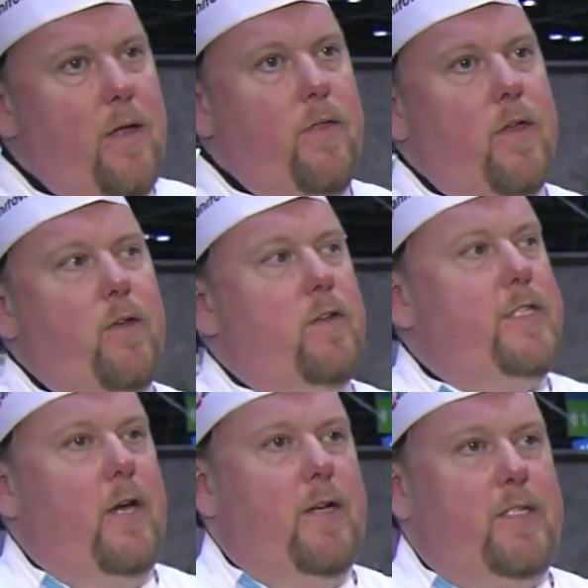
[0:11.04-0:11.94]
the new
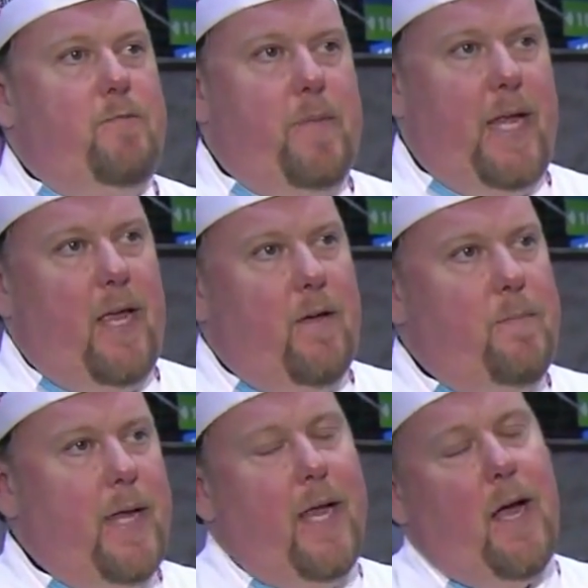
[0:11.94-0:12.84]
series of mini
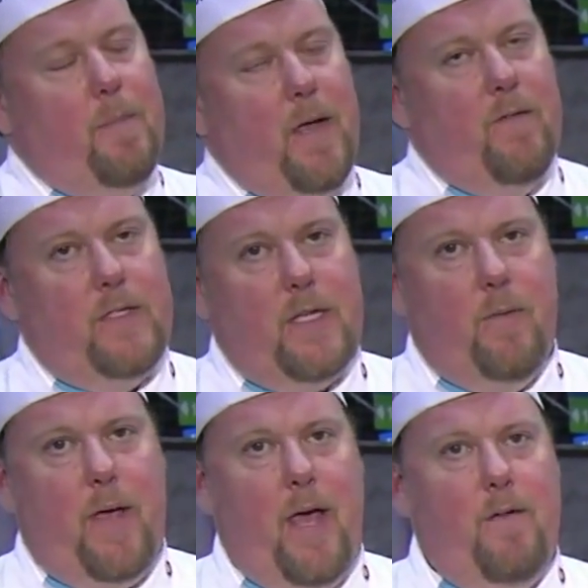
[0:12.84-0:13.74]
Combi ovens that
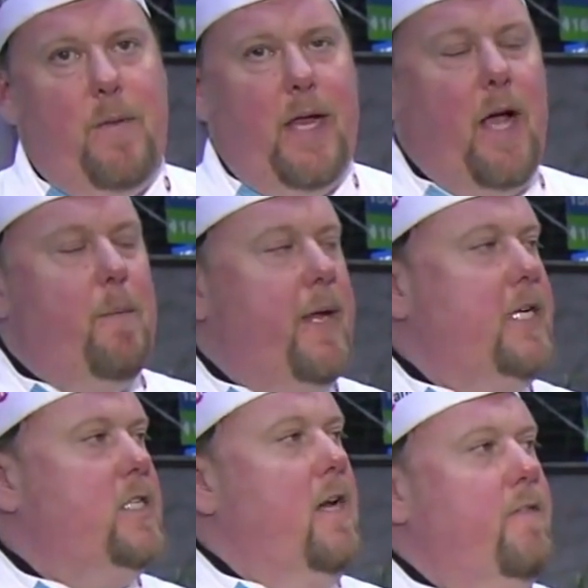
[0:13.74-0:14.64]
we have, mini
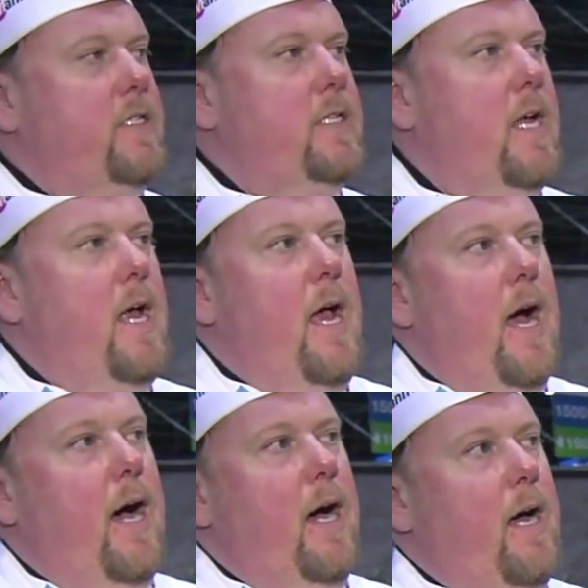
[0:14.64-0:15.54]
combination ovens.
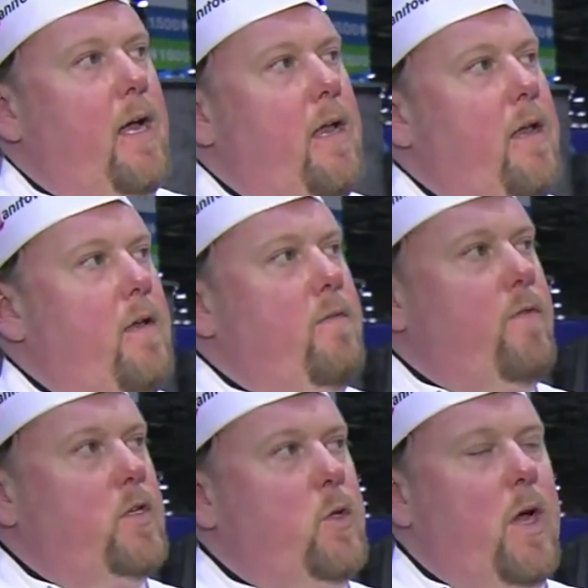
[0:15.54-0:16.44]

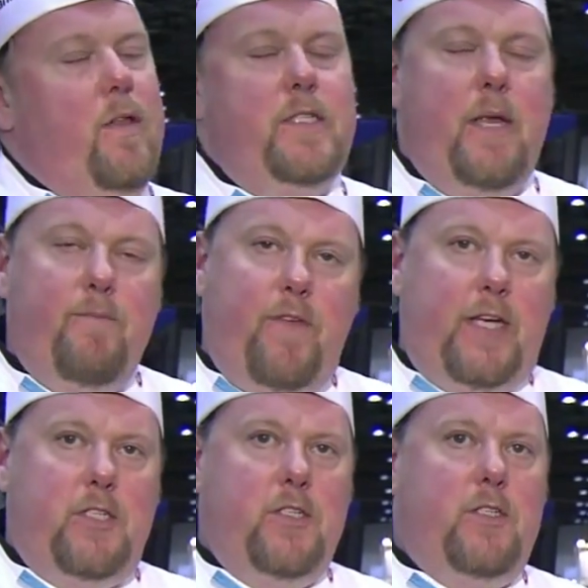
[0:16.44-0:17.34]
Virtually all the same
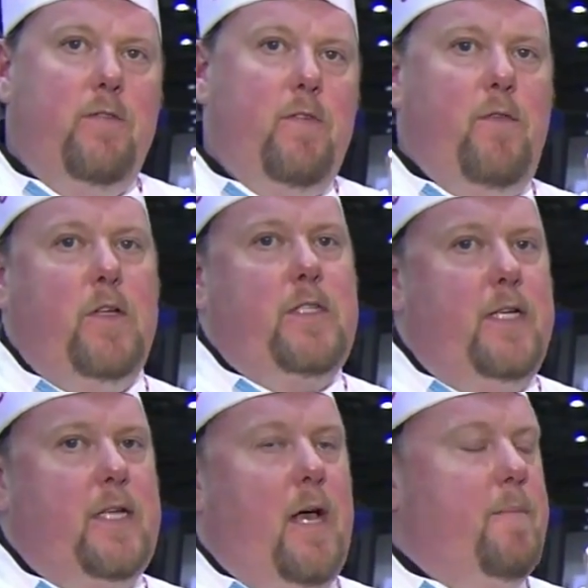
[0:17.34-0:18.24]
features of the
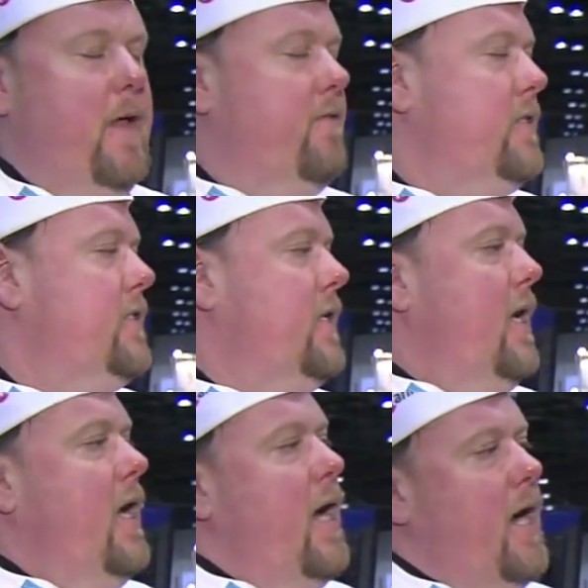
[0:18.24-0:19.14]
full-size Combi ovens.
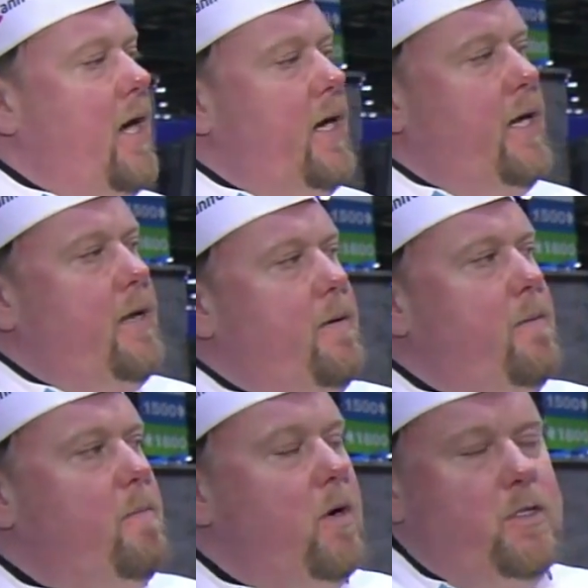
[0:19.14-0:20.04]

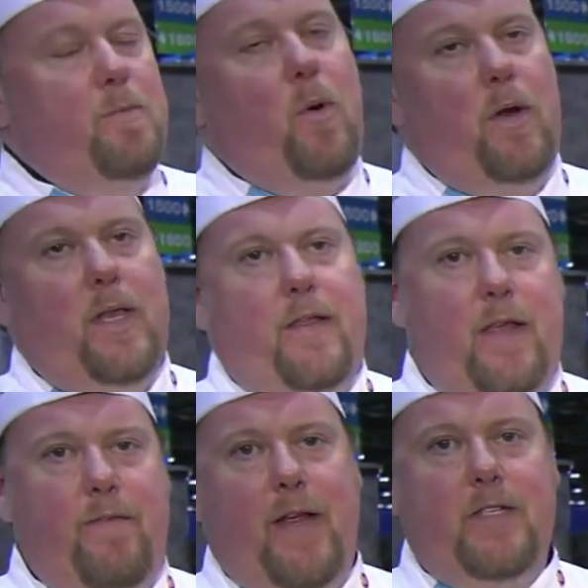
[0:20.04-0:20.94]
Most importantly,
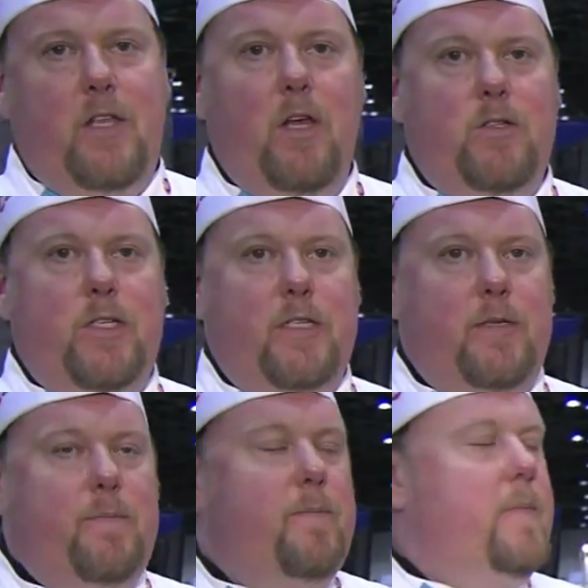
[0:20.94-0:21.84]
the advanced close system,